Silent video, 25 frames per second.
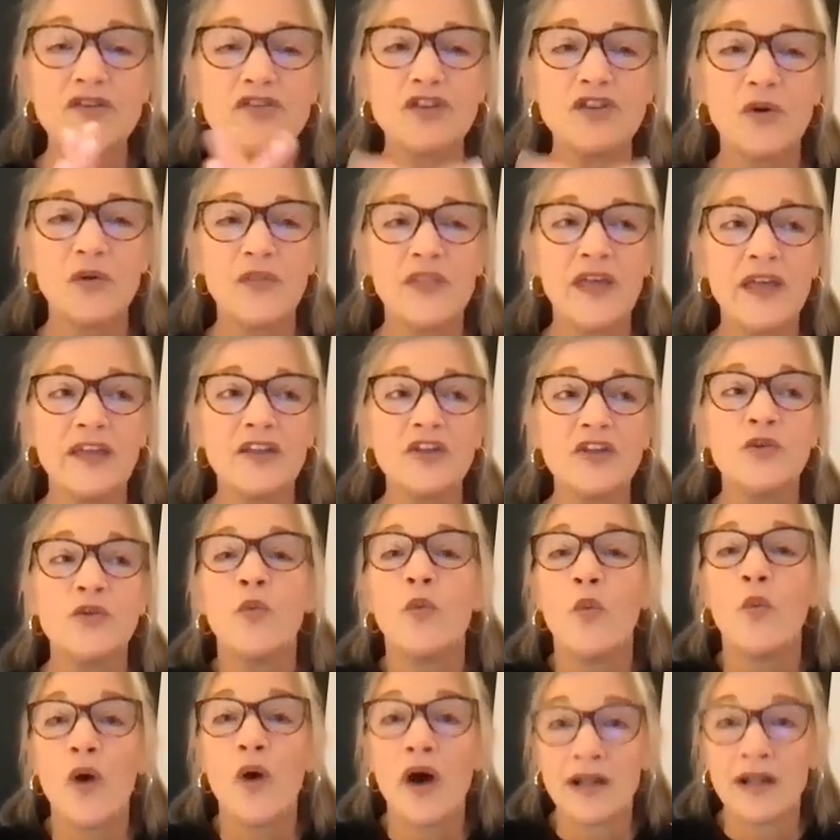so that you
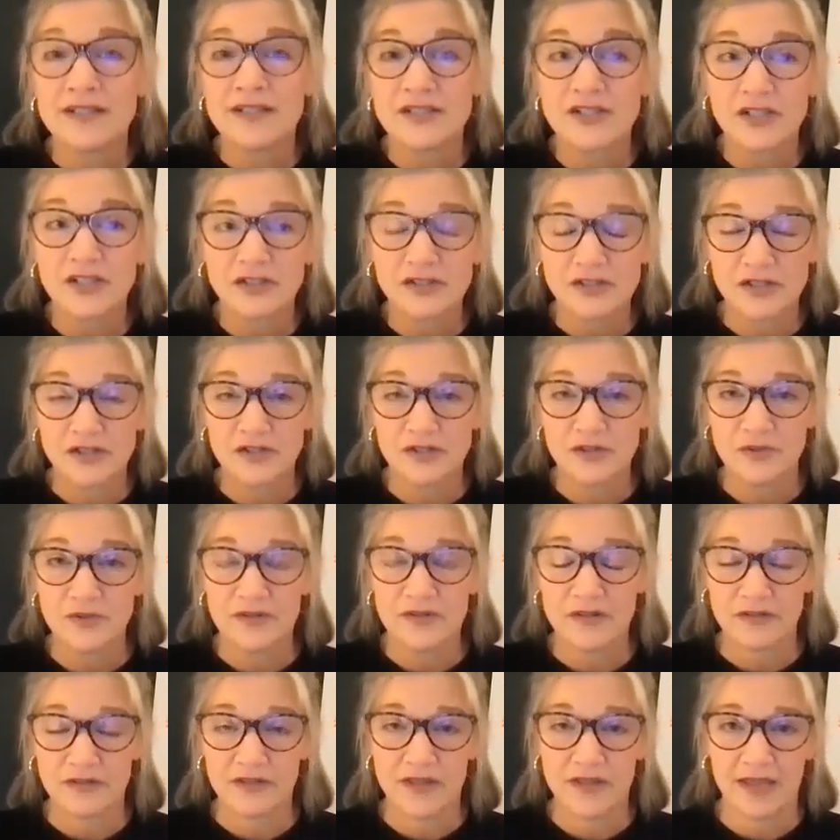want to do
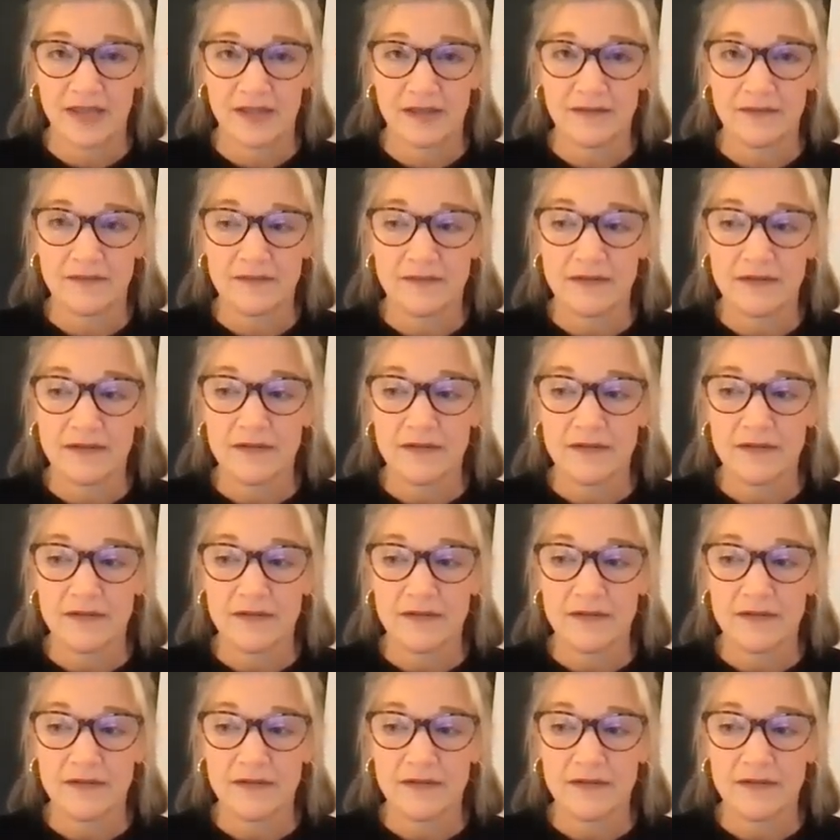the thing.